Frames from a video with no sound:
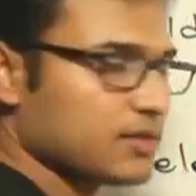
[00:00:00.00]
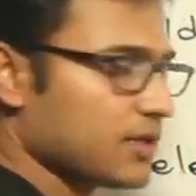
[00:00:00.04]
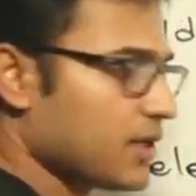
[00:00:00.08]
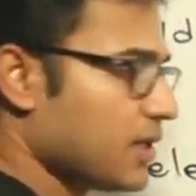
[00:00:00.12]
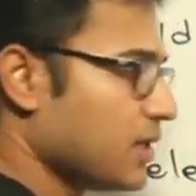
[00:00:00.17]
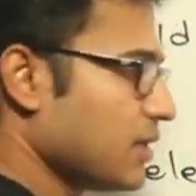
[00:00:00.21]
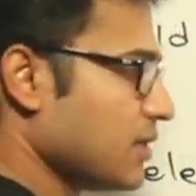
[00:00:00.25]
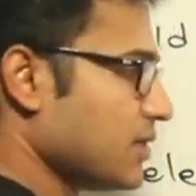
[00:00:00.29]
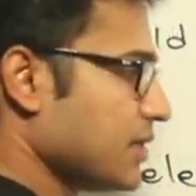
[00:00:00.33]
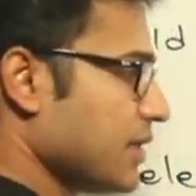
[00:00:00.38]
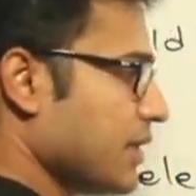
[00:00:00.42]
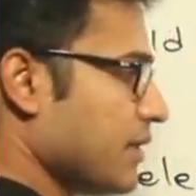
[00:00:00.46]

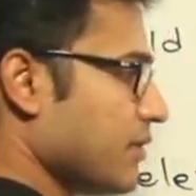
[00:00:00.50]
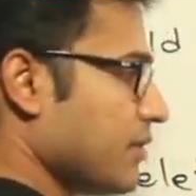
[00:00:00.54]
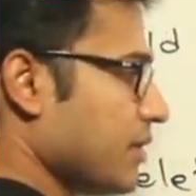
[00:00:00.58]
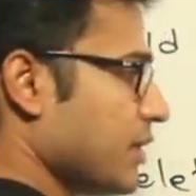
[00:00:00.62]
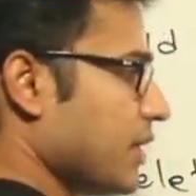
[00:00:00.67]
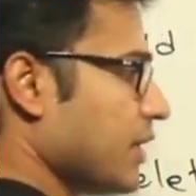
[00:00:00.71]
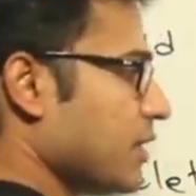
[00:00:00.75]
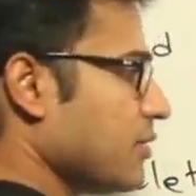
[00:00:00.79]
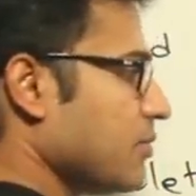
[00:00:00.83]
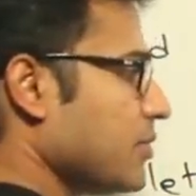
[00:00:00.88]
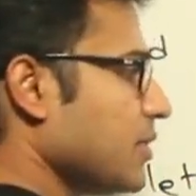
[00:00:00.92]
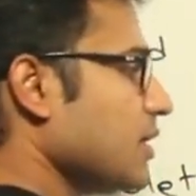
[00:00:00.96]
right? This
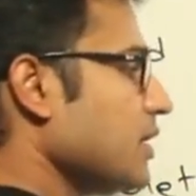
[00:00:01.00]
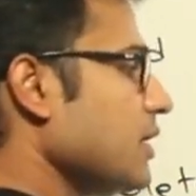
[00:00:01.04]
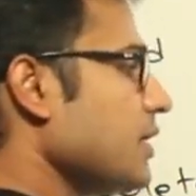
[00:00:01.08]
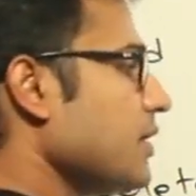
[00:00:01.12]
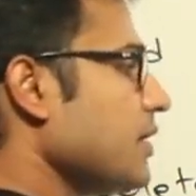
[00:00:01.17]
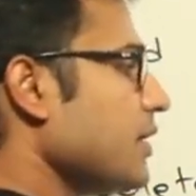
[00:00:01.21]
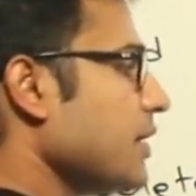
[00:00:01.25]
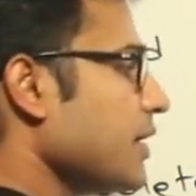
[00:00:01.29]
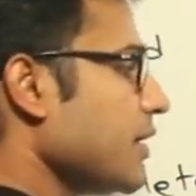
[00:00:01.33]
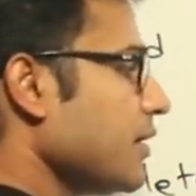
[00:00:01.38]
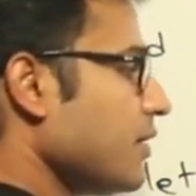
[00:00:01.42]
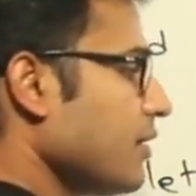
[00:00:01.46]
entry can be
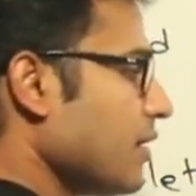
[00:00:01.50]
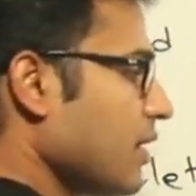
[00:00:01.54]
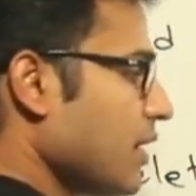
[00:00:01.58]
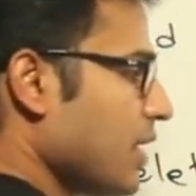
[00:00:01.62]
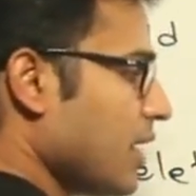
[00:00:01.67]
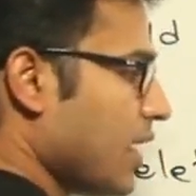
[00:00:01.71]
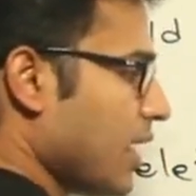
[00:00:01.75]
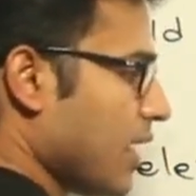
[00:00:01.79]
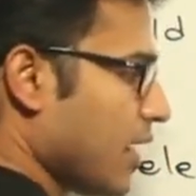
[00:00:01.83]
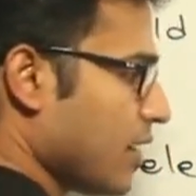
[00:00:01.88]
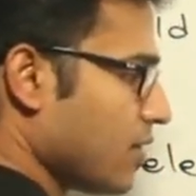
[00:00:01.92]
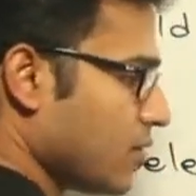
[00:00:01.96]
deleted
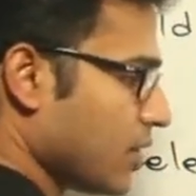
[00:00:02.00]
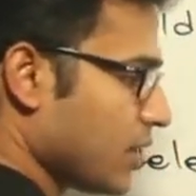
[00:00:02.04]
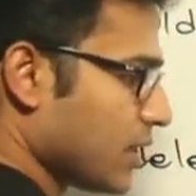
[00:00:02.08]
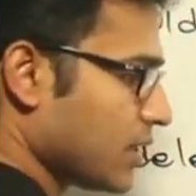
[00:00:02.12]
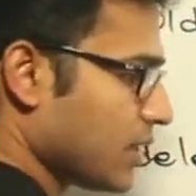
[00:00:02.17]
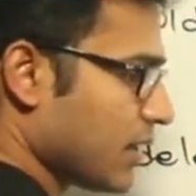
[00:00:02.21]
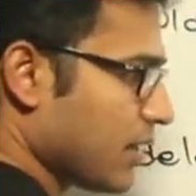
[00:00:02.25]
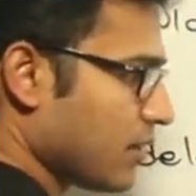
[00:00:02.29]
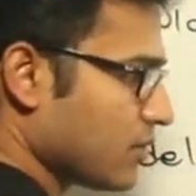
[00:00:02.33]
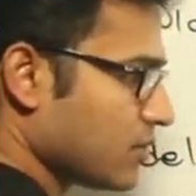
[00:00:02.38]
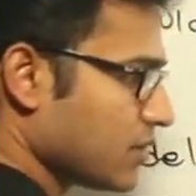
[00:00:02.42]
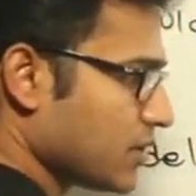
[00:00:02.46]
and you can
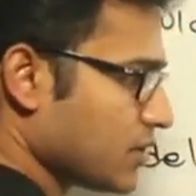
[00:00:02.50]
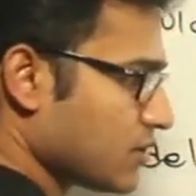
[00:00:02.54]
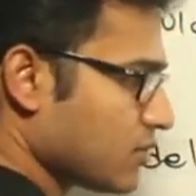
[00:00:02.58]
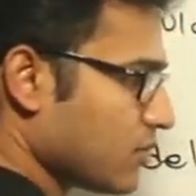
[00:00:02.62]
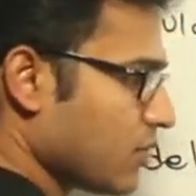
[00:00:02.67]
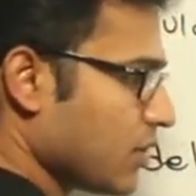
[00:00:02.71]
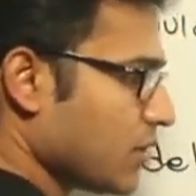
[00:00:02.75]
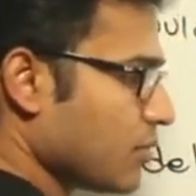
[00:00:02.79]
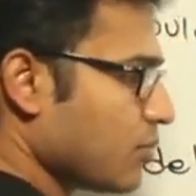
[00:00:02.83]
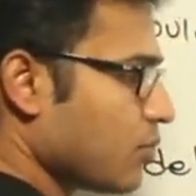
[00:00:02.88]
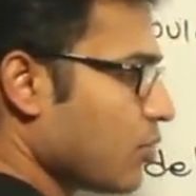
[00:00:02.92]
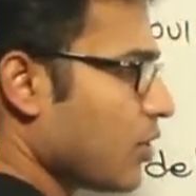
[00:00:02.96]
have just
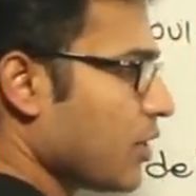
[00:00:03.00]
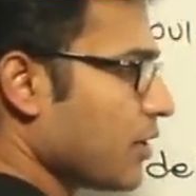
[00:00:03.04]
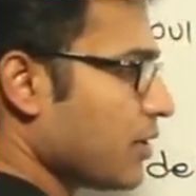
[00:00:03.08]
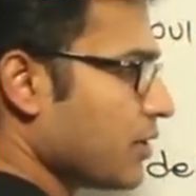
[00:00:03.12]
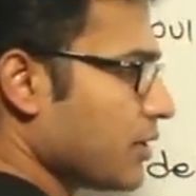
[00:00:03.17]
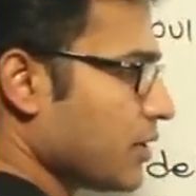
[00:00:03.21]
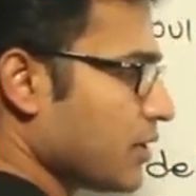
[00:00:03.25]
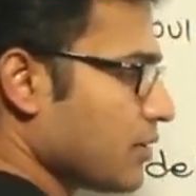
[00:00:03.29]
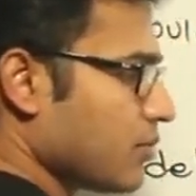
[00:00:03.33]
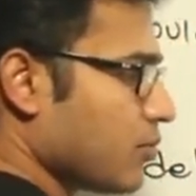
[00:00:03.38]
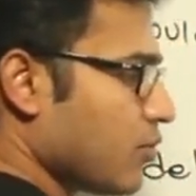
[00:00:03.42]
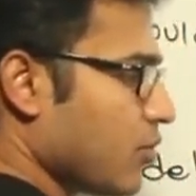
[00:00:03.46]
one
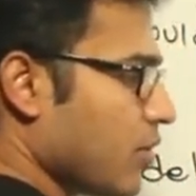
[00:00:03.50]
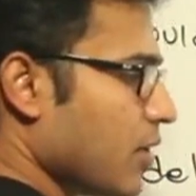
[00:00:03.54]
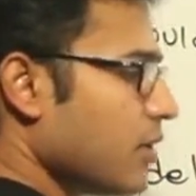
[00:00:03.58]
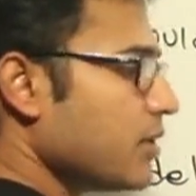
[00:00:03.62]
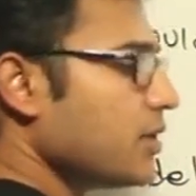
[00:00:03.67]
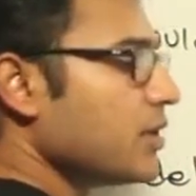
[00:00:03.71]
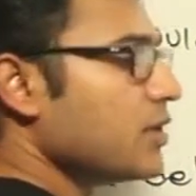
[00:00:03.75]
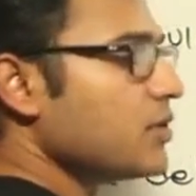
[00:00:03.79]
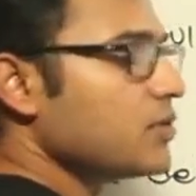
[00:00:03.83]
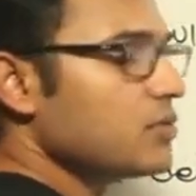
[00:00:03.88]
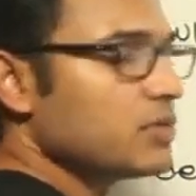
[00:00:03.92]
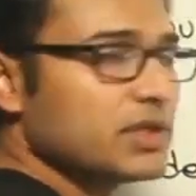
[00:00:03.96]
pointer
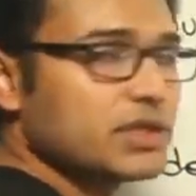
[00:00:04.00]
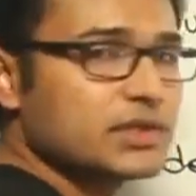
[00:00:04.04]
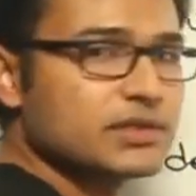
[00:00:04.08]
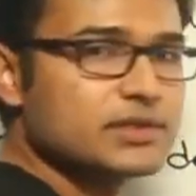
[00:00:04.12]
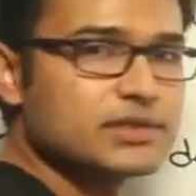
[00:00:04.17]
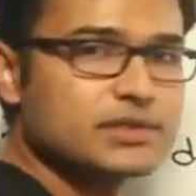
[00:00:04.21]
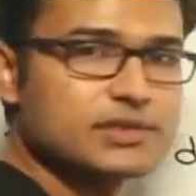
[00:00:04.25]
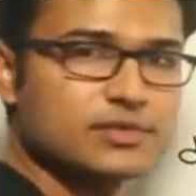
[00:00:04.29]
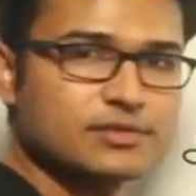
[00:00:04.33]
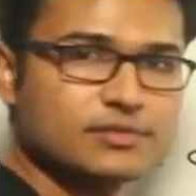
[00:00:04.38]
pointing to this.